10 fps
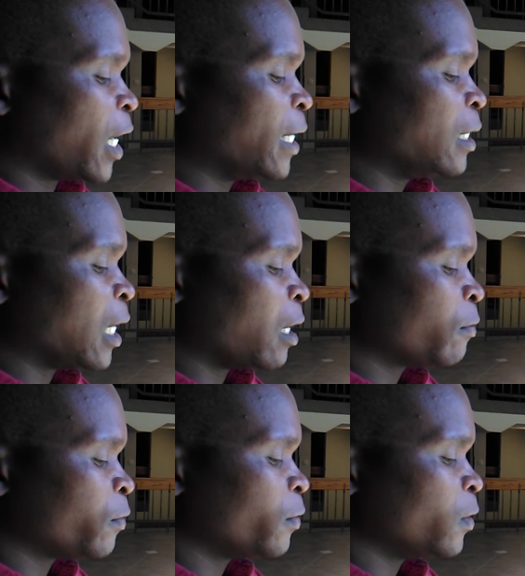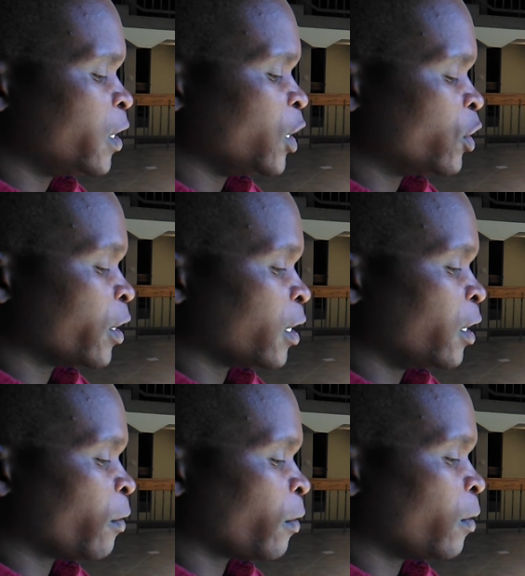I love
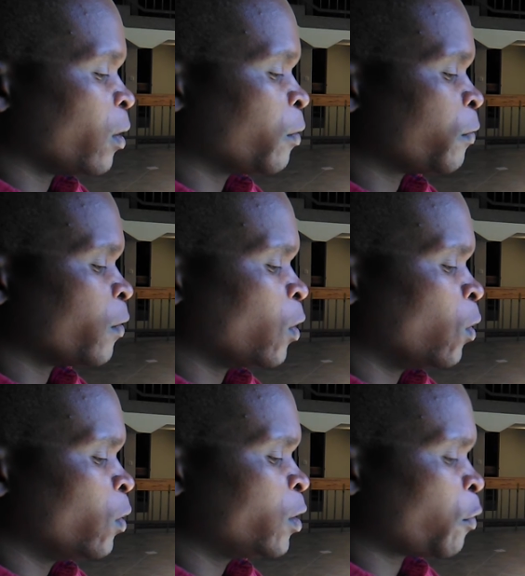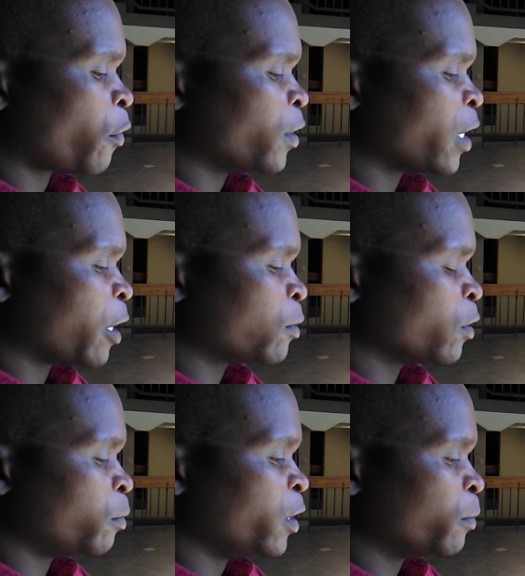teaching, of all different
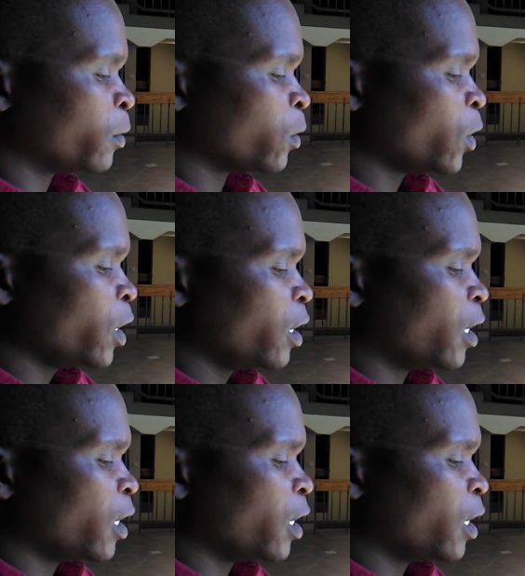types of people.